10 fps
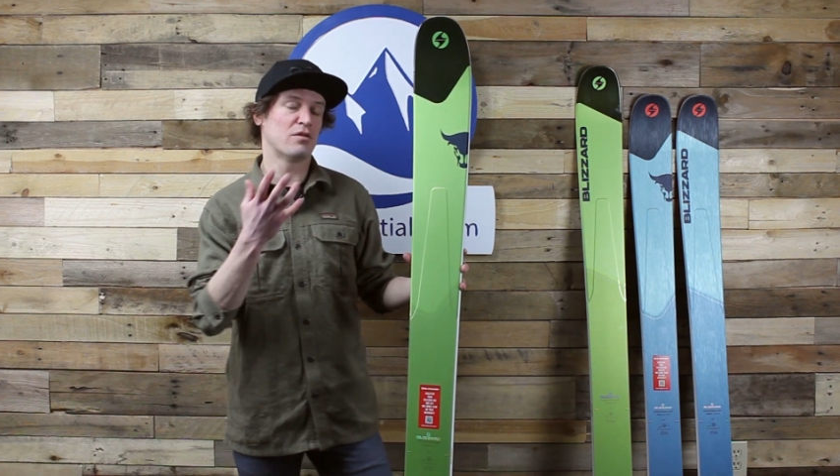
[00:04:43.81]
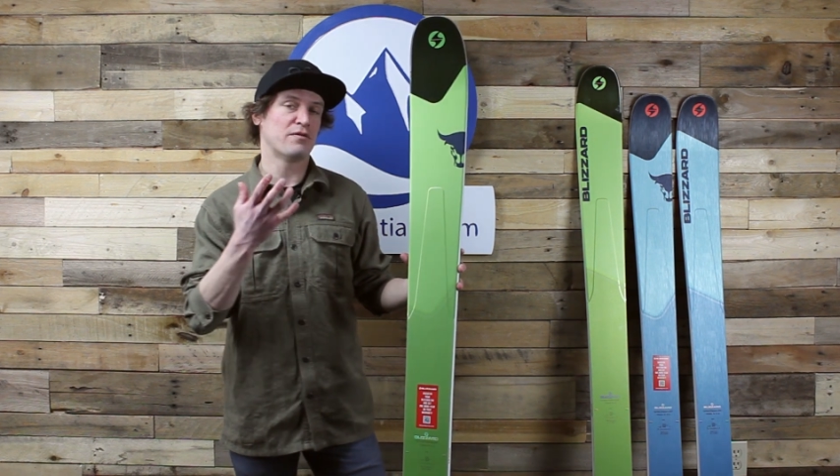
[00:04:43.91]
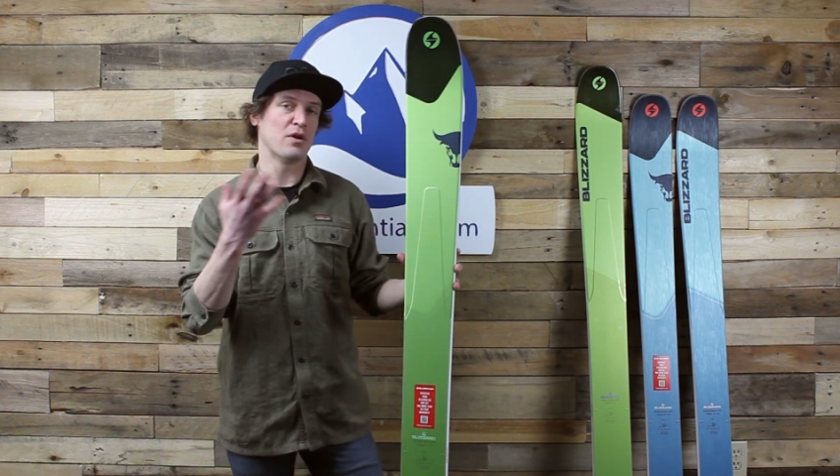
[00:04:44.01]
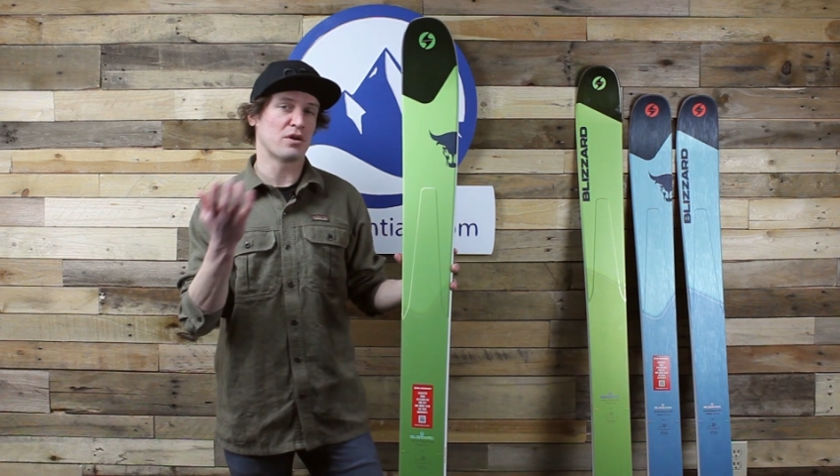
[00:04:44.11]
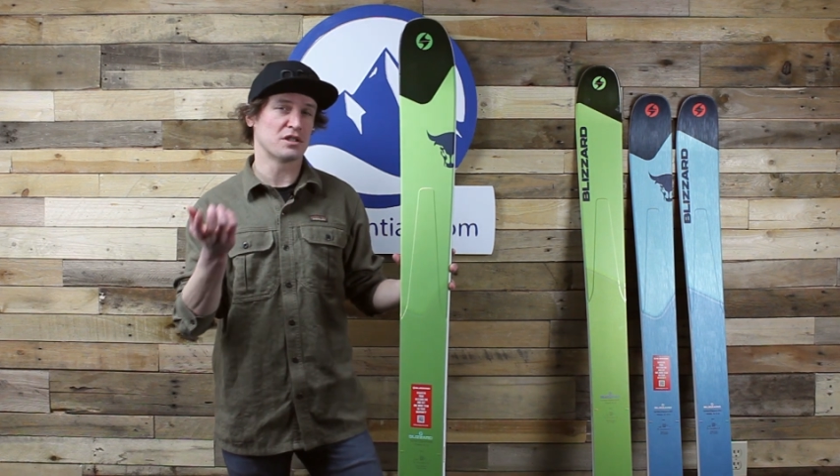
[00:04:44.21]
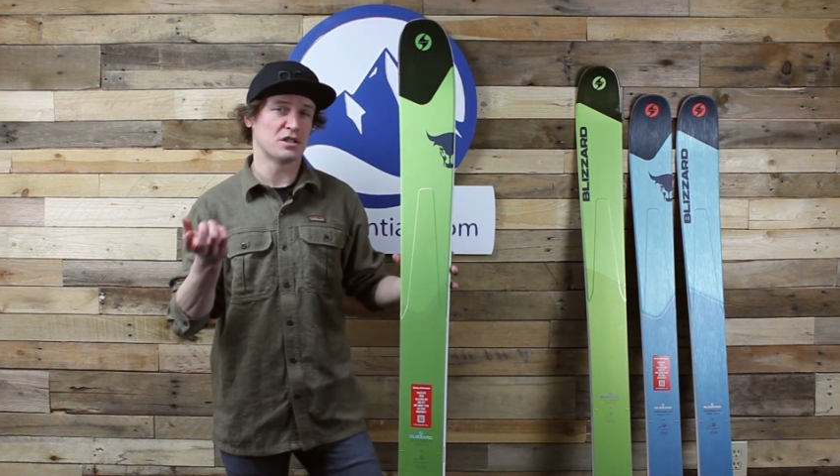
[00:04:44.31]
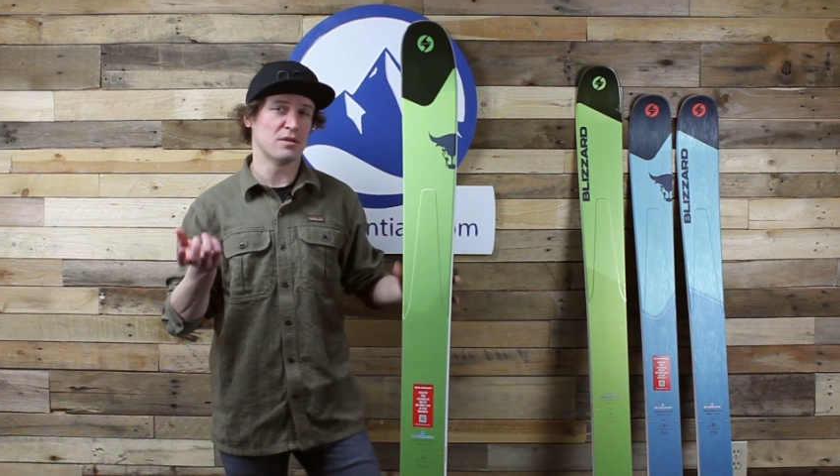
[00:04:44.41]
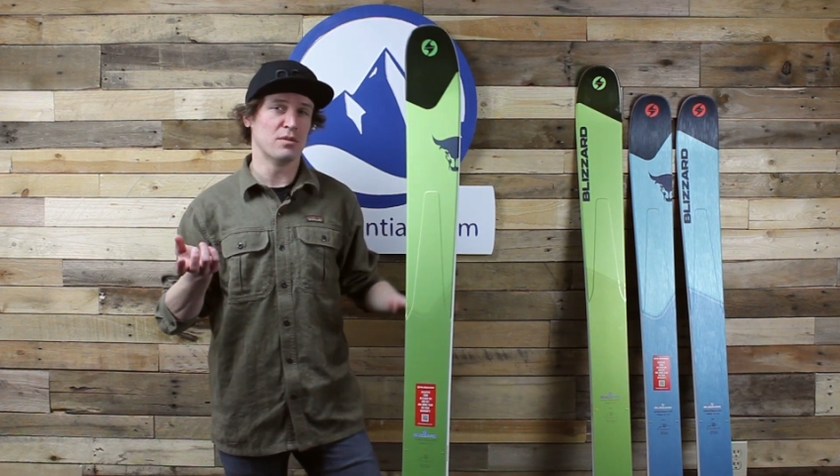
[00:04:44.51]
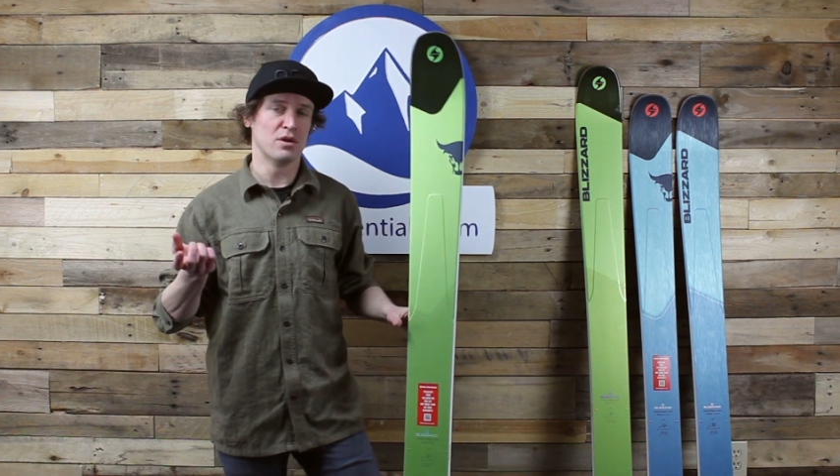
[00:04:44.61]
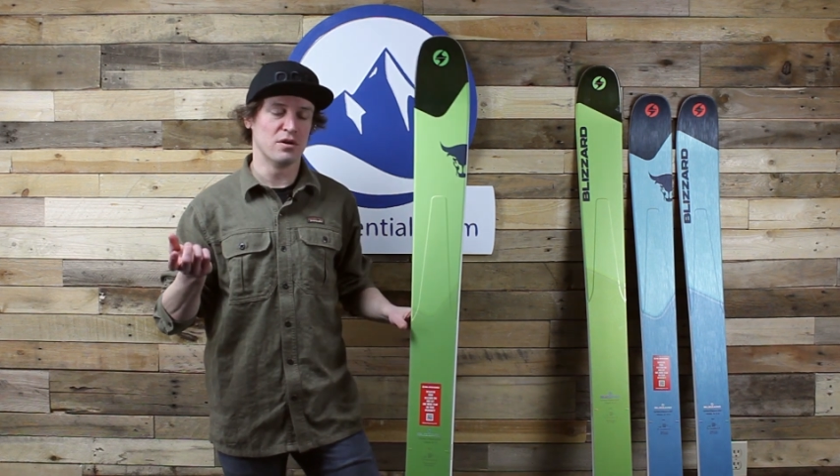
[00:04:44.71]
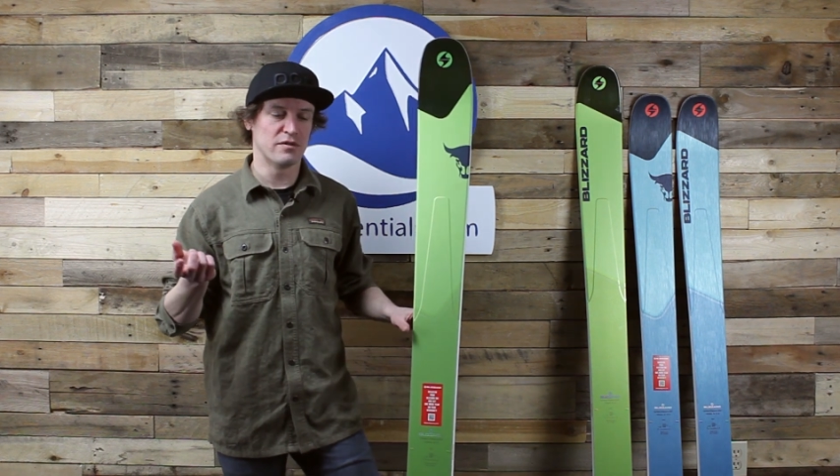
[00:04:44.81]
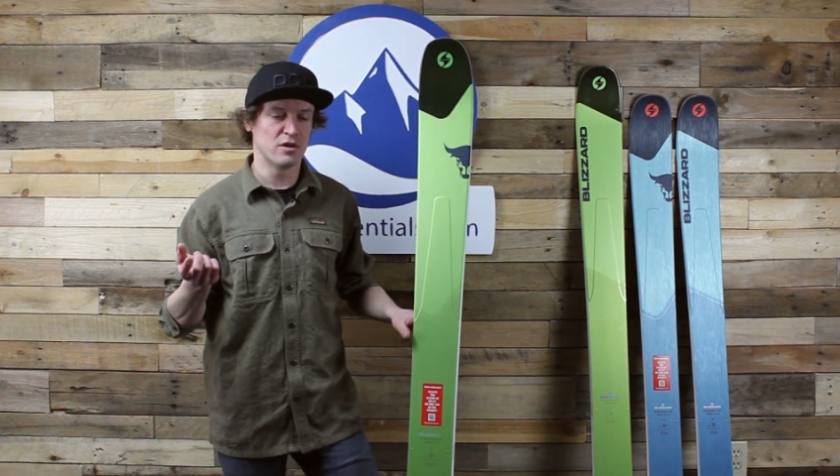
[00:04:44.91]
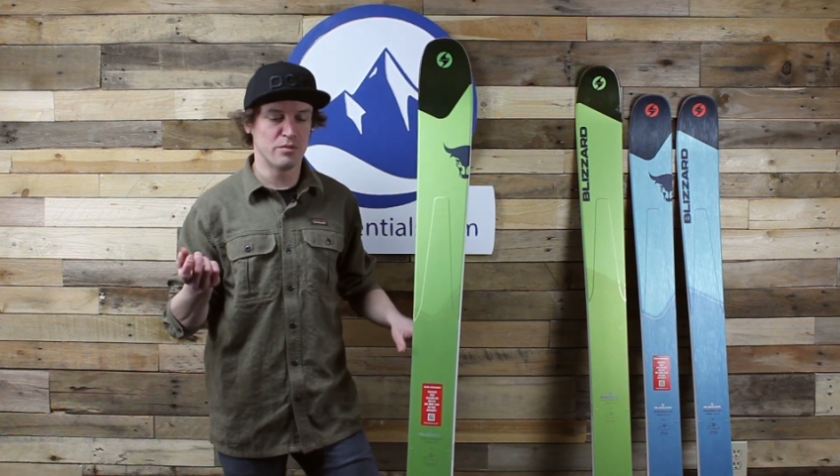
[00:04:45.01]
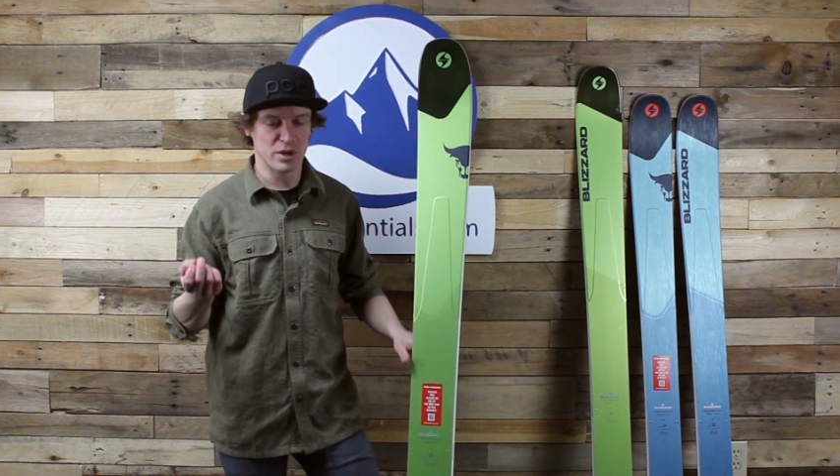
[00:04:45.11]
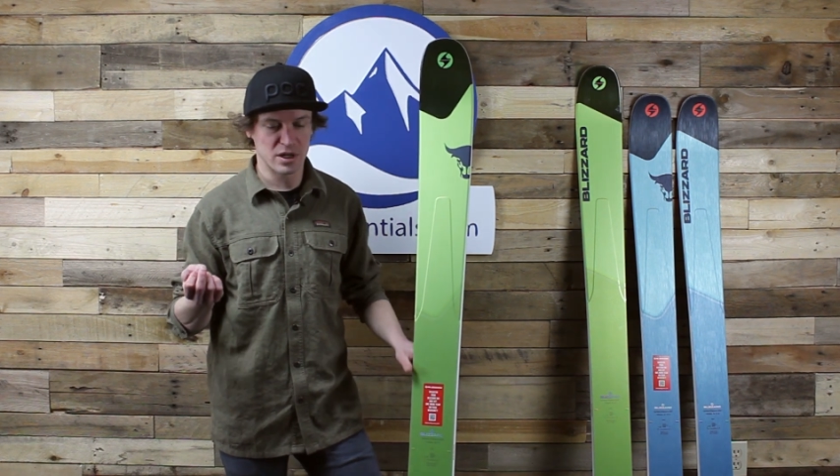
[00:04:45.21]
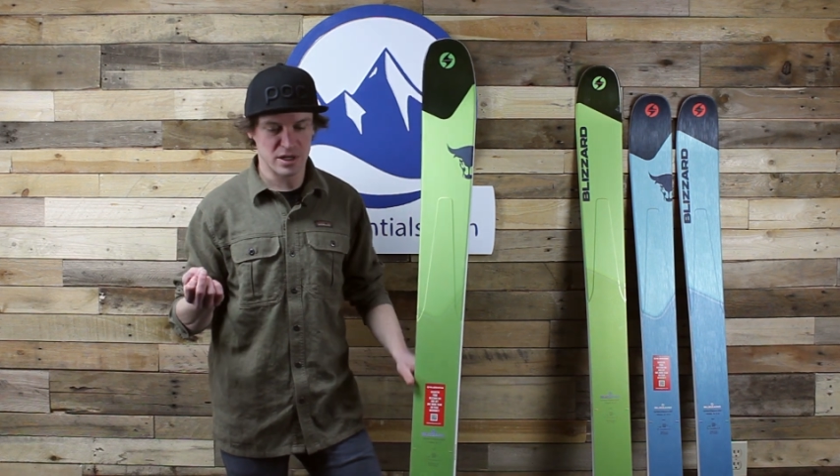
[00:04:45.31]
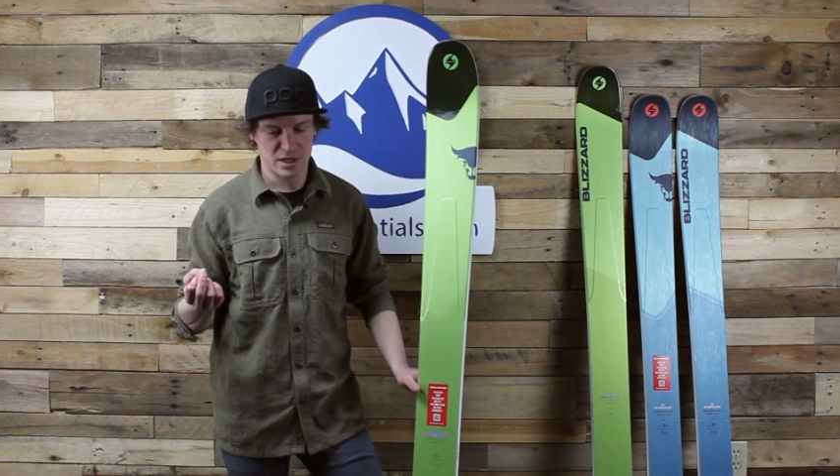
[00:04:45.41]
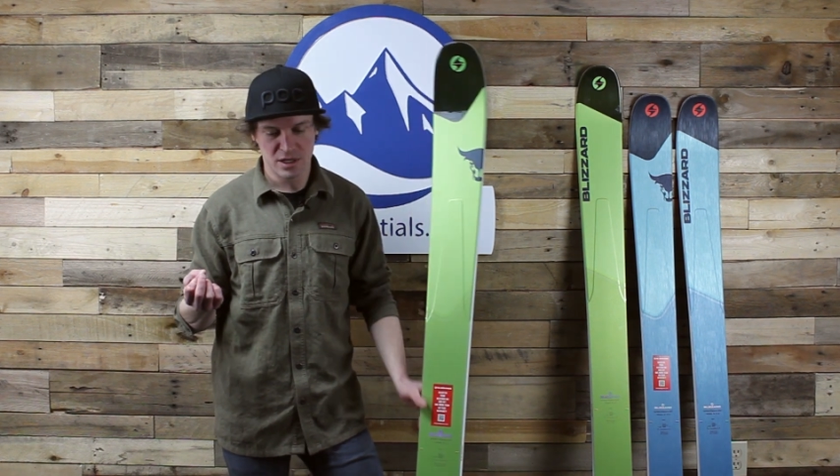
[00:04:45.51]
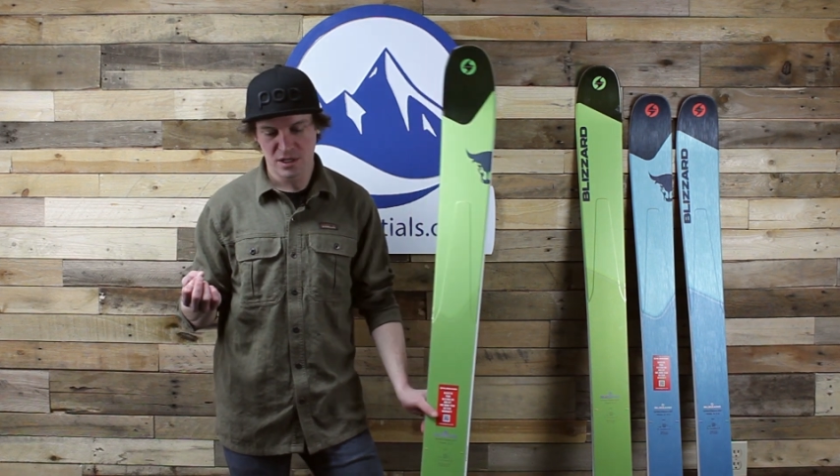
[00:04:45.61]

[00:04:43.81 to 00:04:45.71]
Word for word: focused on maneuverability.